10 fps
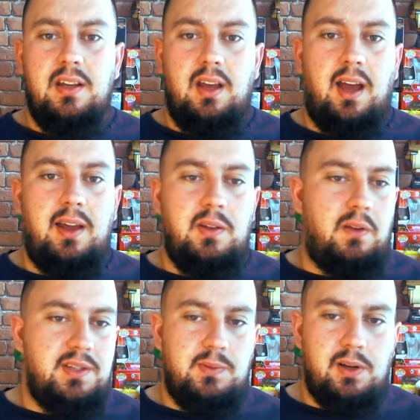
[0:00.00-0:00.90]

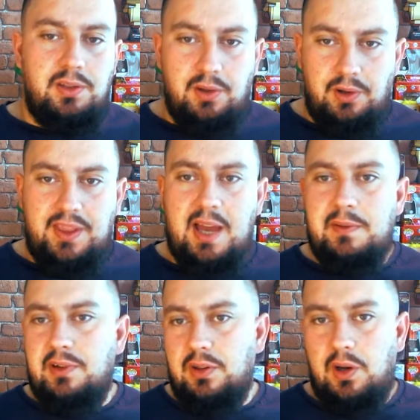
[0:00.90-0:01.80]
obviously we've got Thor there,
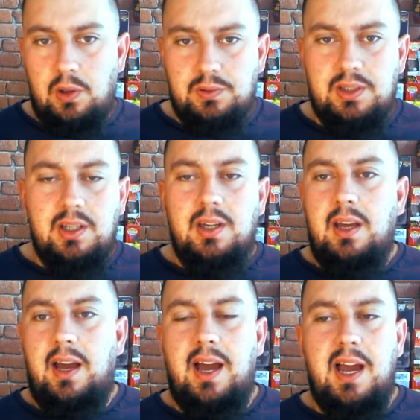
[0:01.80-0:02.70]
we've got the Hulk,
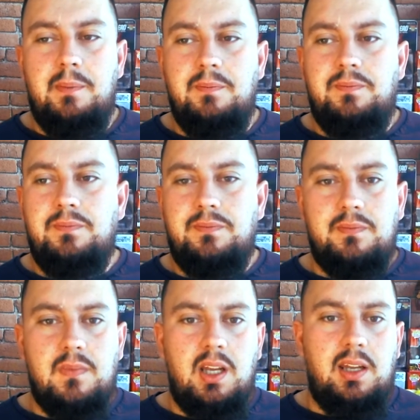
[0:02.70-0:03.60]
and
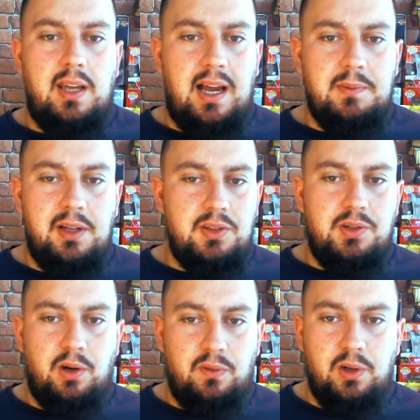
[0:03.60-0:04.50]
Heimdall
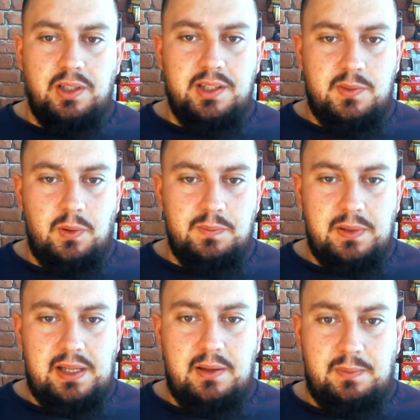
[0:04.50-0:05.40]
sort of all in this one
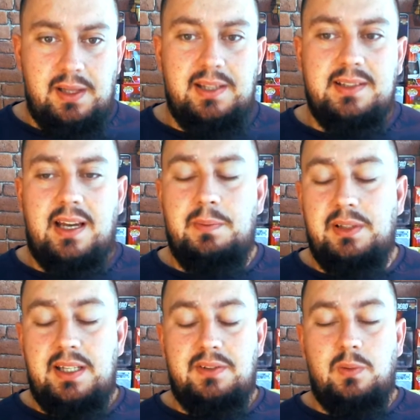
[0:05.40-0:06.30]
place. I
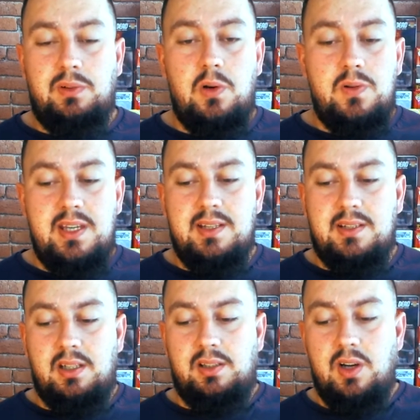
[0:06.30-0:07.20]
believe that Loki is
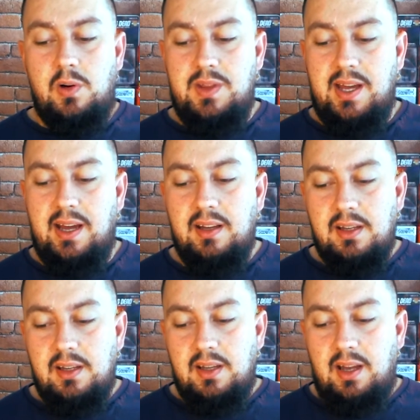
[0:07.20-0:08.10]
going to go there,
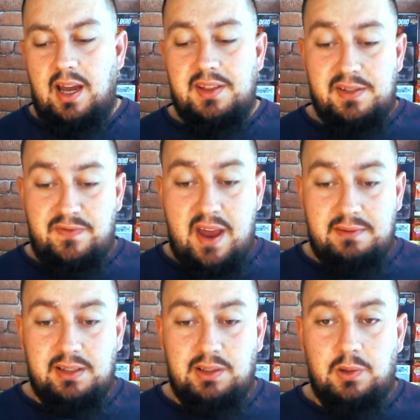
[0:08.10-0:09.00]
this
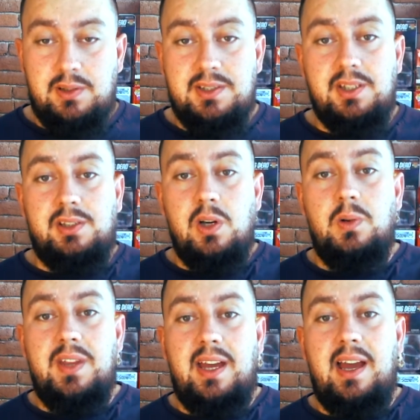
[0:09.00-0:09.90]
variant Loki is going to
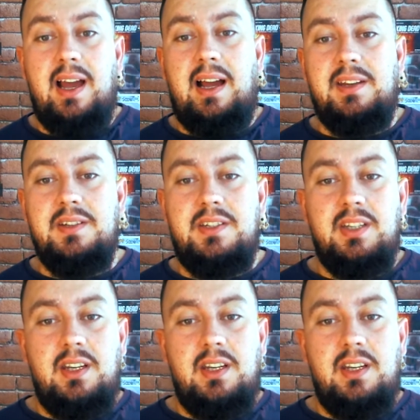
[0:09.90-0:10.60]
go there and